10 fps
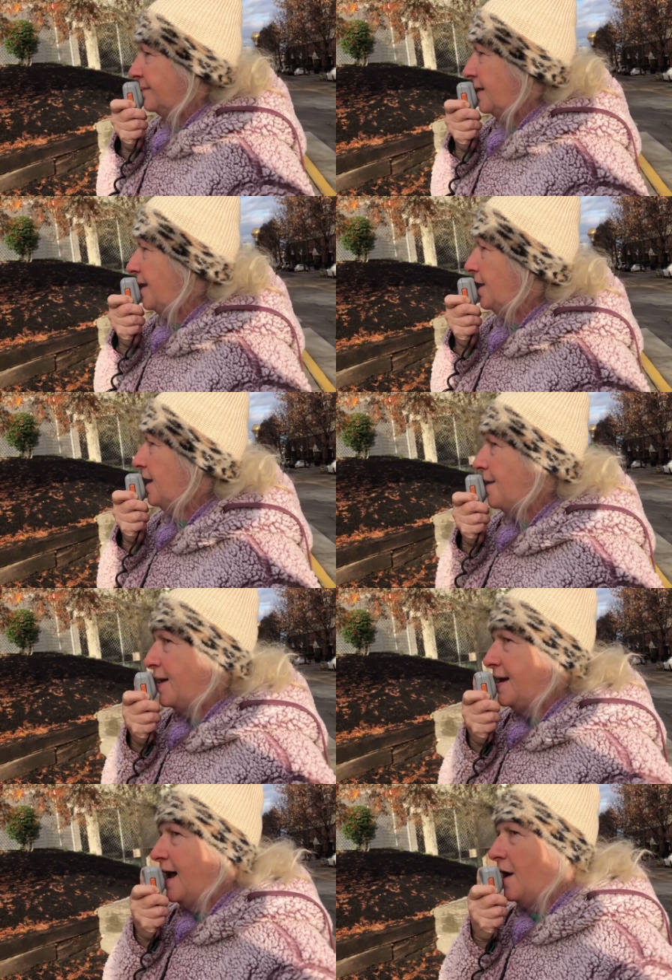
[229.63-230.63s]
You don't
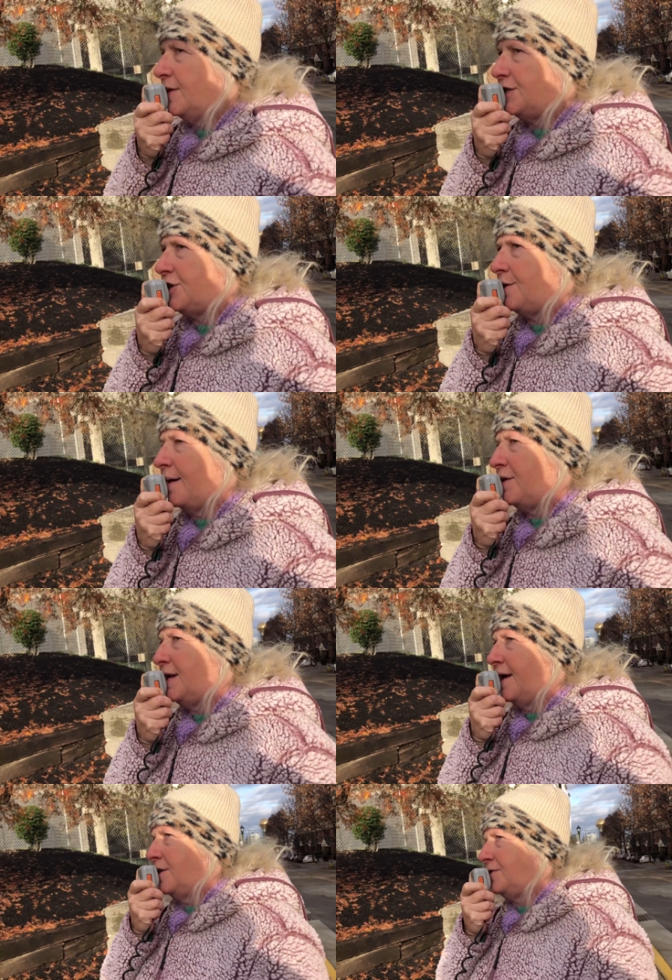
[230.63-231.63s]
even know that you have
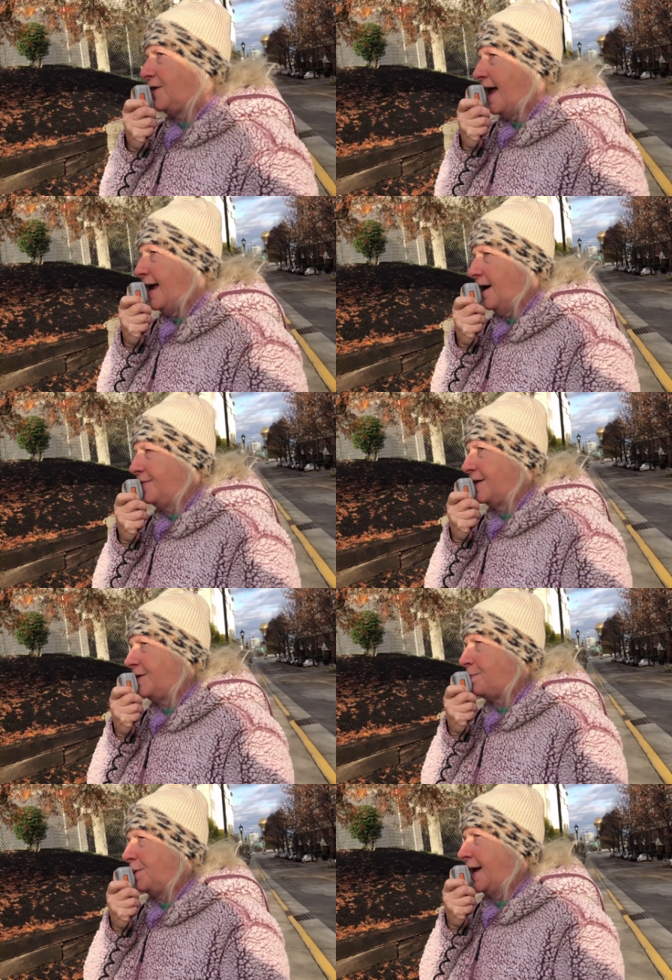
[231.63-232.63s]
another day on
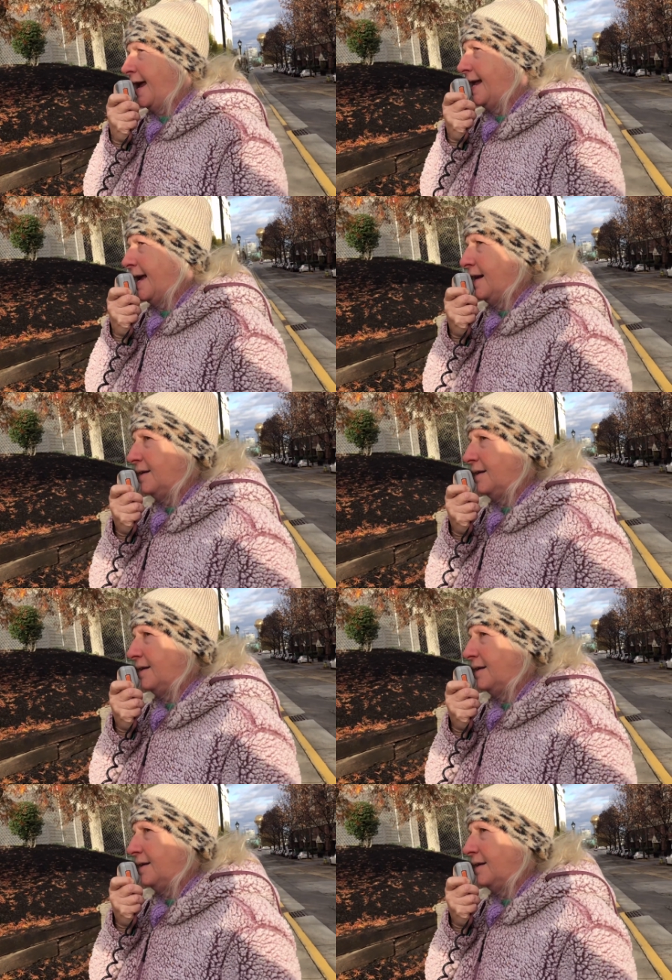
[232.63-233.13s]
this planet.